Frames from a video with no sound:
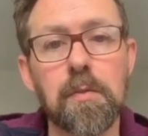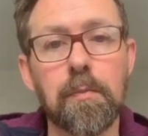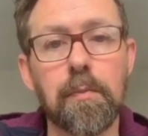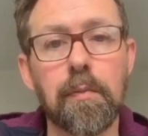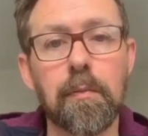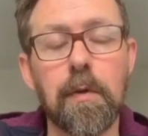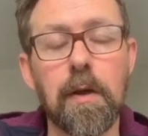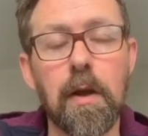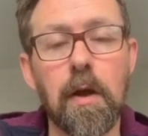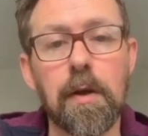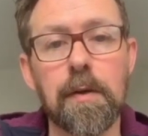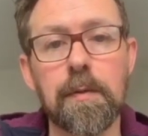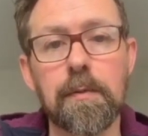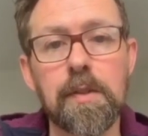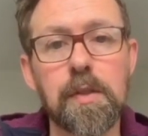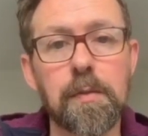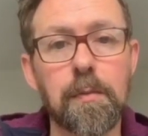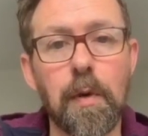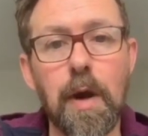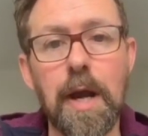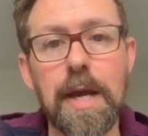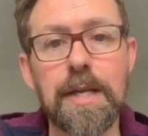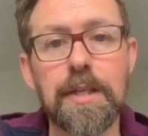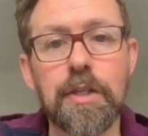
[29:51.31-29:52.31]
like
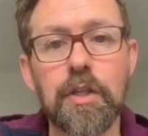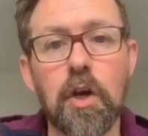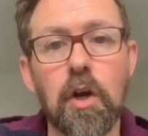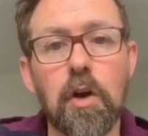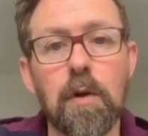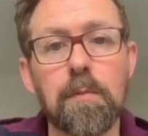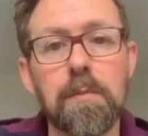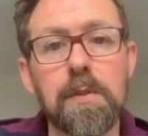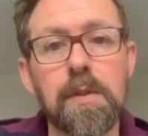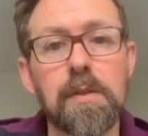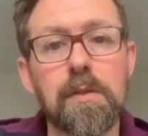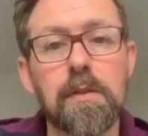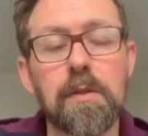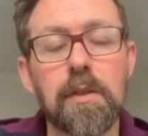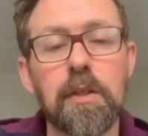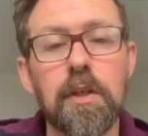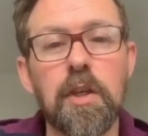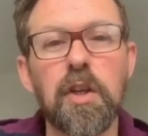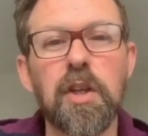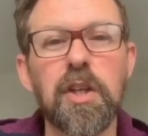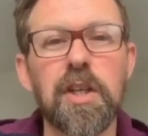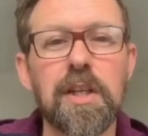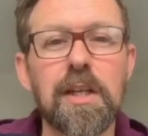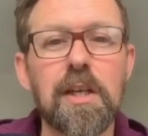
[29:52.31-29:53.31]
spray jobs, you
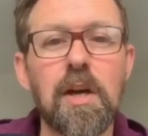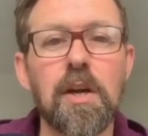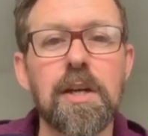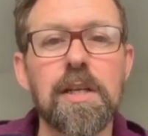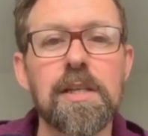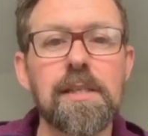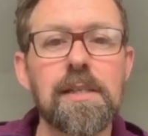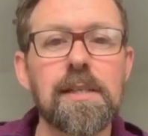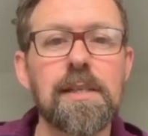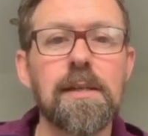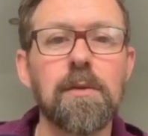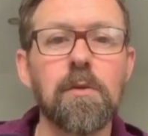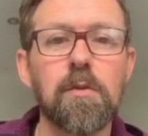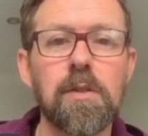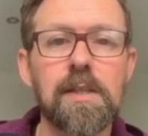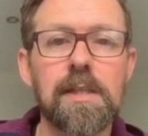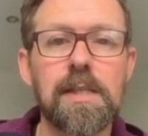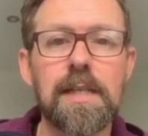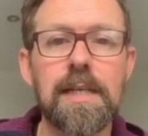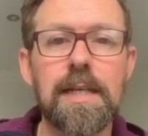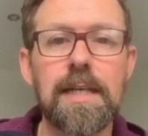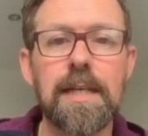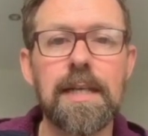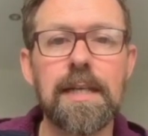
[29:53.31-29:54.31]
can kind of still
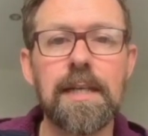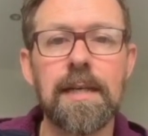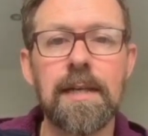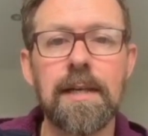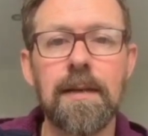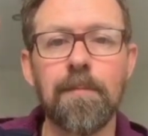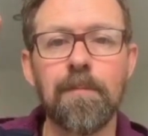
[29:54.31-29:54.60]
see